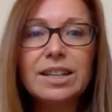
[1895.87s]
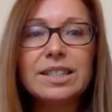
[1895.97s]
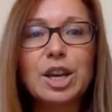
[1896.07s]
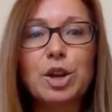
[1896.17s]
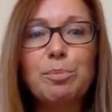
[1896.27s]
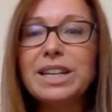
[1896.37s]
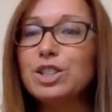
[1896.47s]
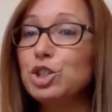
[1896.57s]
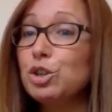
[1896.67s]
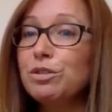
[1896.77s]
So please
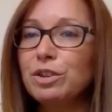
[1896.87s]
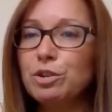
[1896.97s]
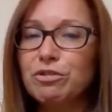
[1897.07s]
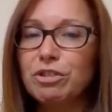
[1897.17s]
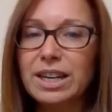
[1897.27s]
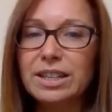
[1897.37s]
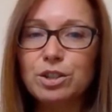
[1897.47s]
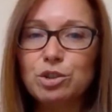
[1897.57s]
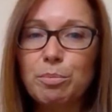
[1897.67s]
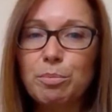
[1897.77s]
do feel free
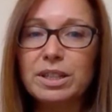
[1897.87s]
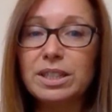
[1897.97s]
to drop us